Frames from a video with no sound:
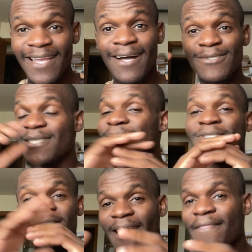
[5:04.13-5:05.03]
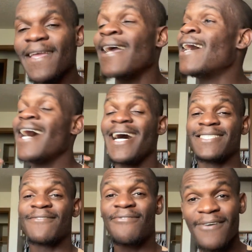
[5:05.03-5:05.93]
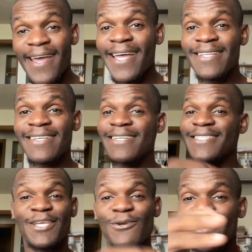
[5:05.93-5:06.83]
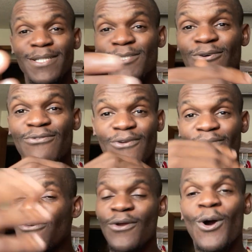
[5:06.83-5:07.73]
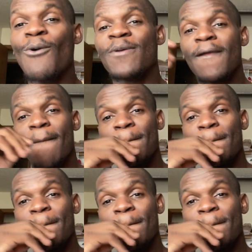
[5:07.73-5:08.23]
else, and there's nothing as a friend that you can do for your homie.